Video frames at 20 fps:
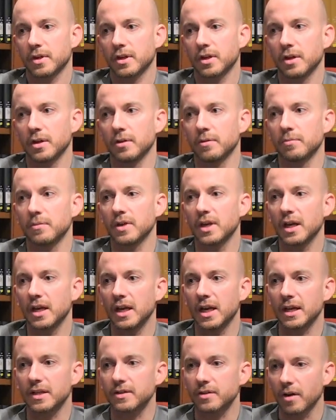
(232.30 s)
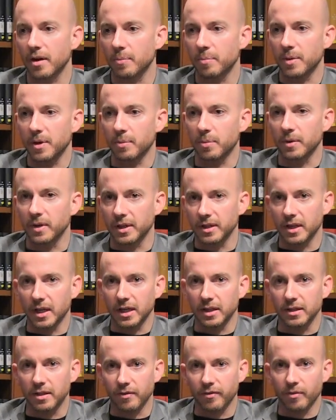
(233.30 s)
can excite people in,
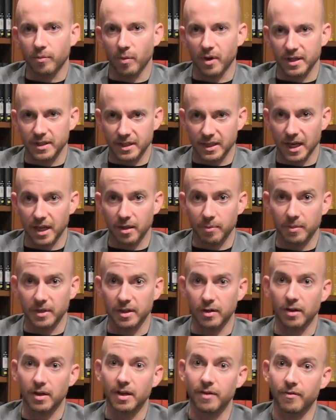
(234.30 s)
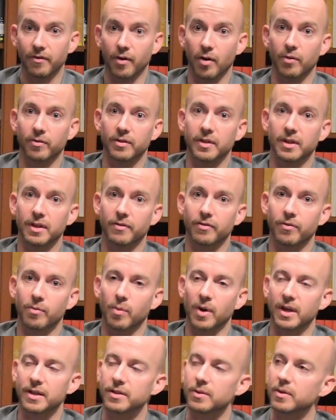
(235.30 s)
in different ways and get them in involved in
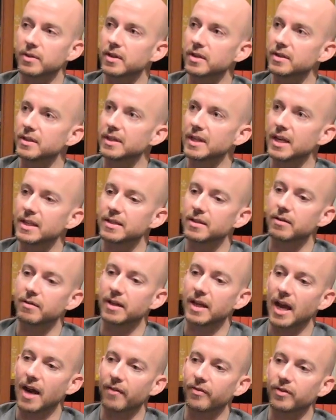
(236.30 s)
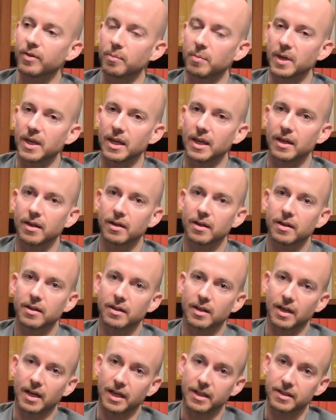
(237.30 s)
different ways. So it doesn't necessarily have to be
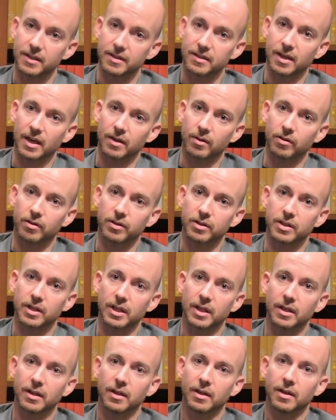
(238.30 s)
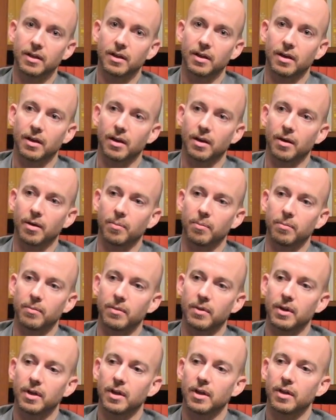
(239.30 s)
the latest technology
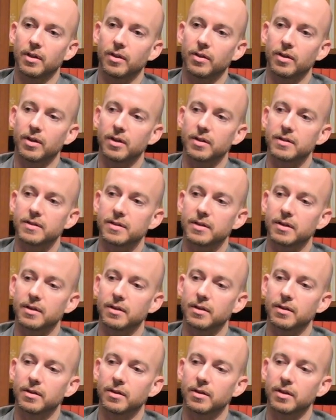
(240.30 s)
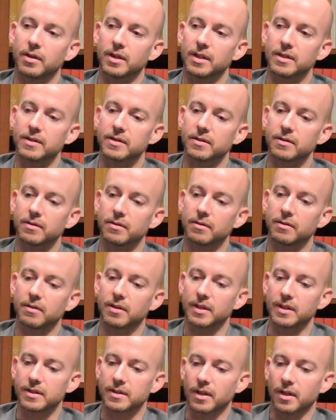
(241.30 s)
um, that, uh, that is
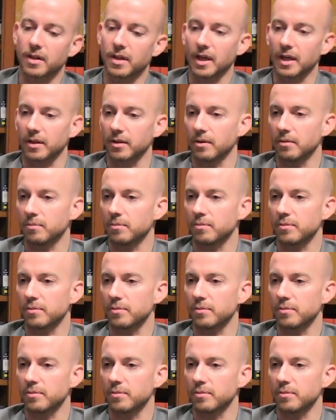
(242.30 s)
that is the thing that